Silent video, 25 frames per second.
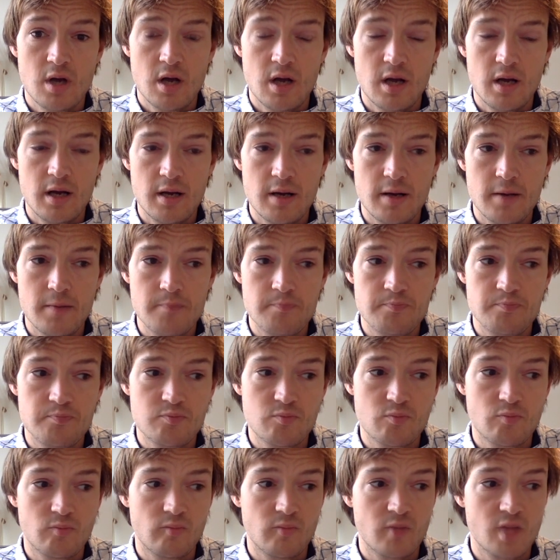
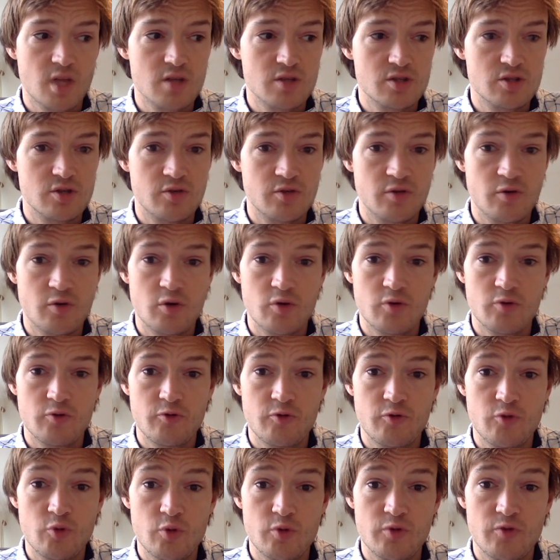sort of on
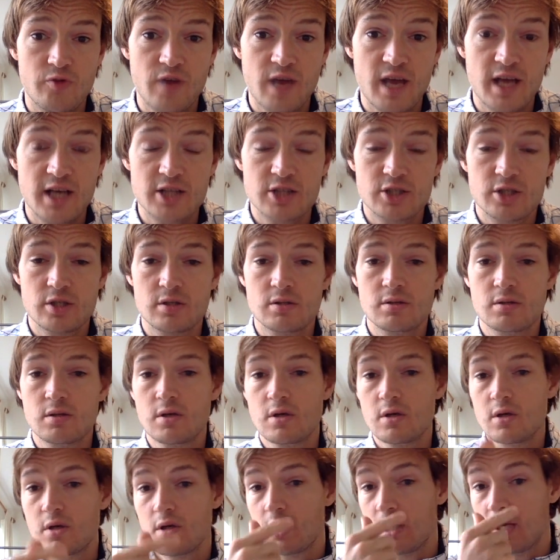forward flexion,
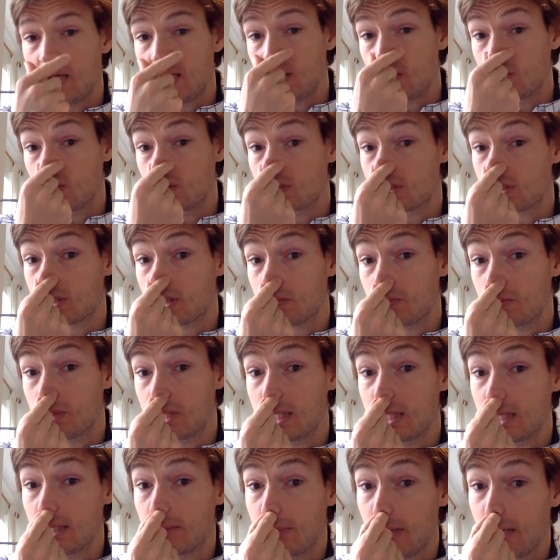he was
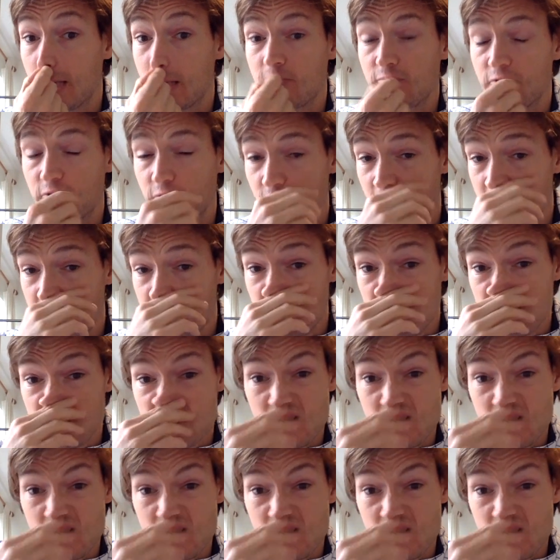completely pain-free.